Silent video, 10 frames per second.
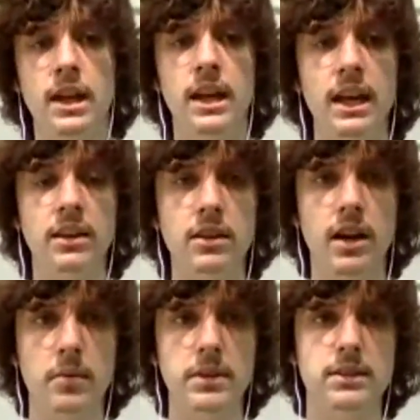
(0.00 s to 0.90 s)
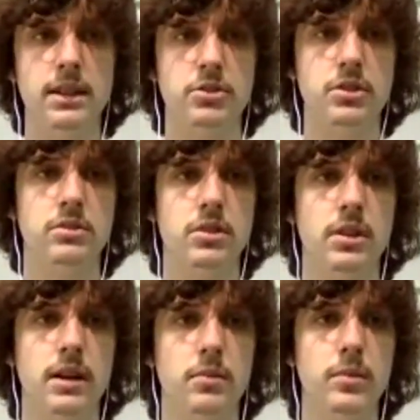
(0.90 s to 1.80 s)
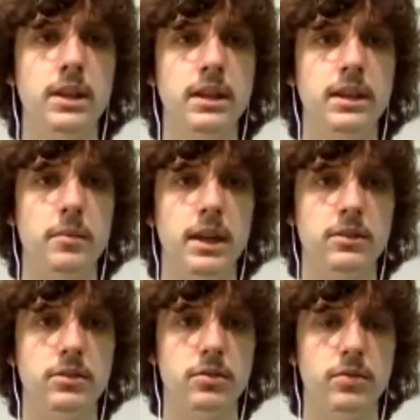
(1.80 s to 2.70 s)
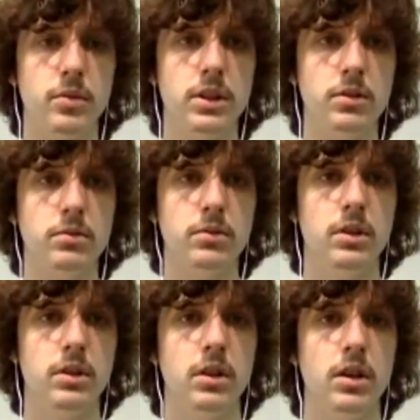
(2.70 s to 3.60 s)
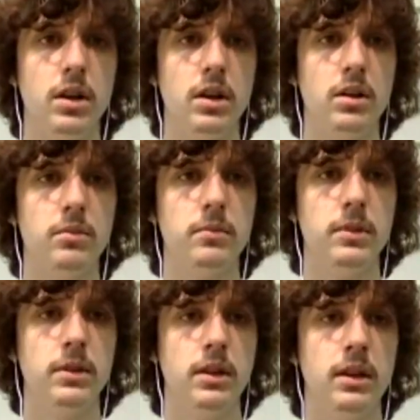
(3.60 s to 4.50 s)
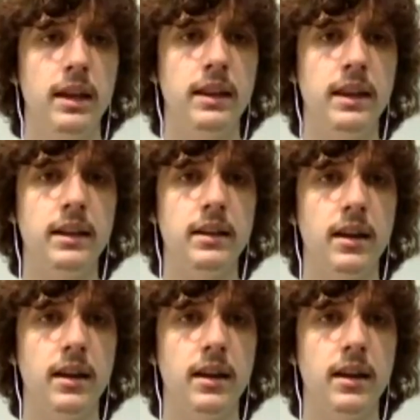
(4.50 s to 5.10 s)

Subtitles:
in the comment section so that we can get them answered for you. And then,